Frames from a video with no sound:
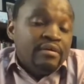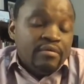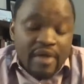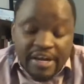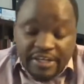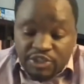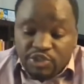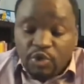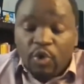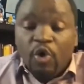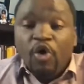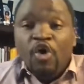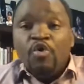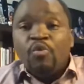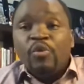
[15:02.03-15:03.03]
right
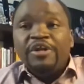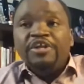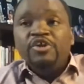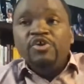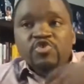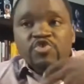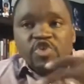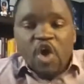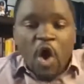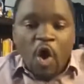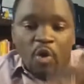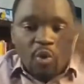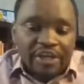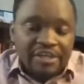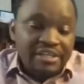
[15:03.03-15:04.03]
so when you
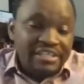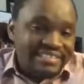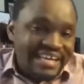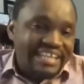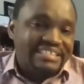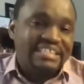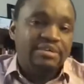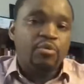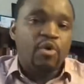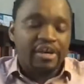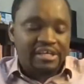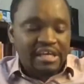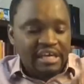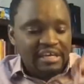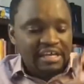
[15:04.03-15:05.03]
know what is actually
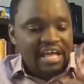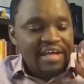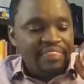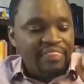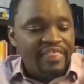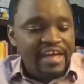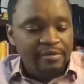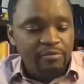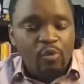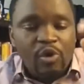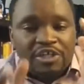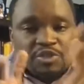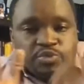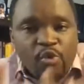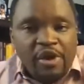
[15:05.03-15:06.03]
working then
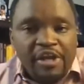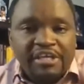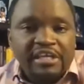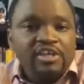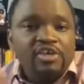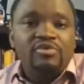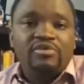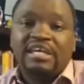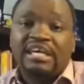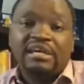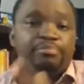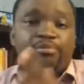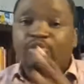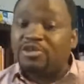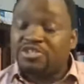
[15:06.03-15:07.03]
what's working you
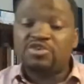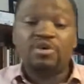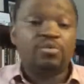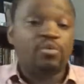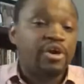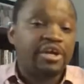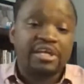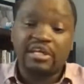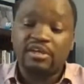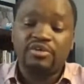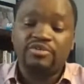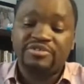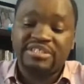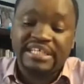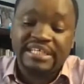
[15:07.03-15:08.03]
keep what's not working
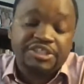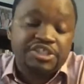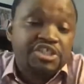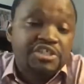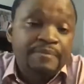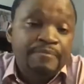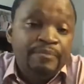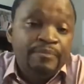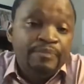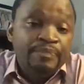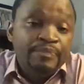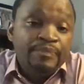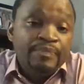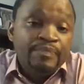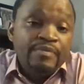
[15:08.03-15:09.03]
you ditch
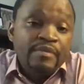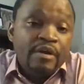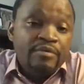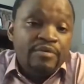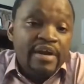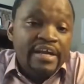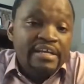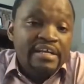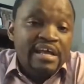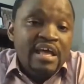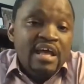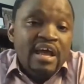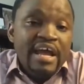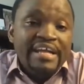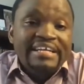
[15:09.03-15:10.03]
all right
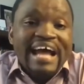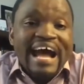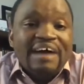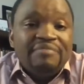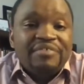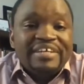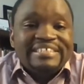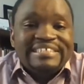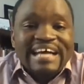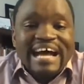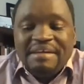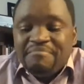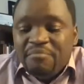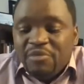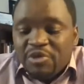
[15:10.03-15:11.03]
and half of the
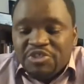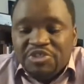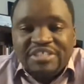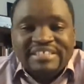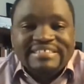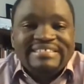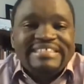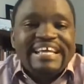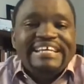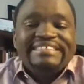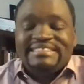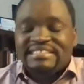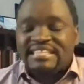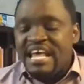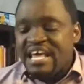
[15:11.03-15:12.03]
time, most of these
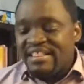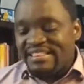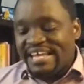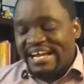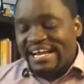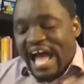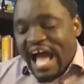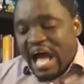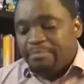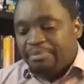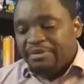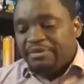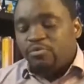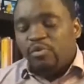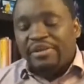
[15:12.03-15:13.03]
things that
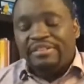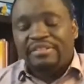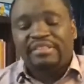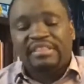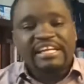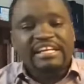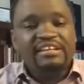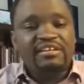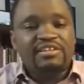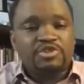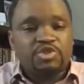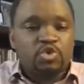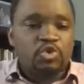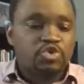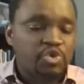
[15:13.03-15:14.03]
happen within
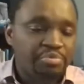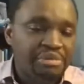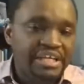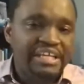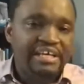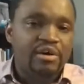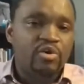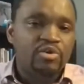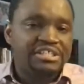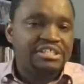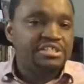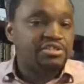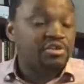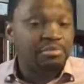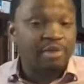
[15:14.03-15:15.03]
the social media or
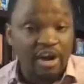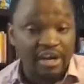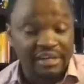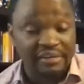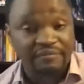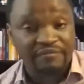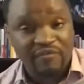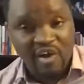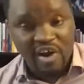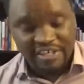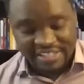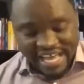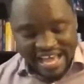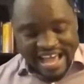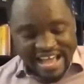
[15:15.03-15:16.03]
digital marketing front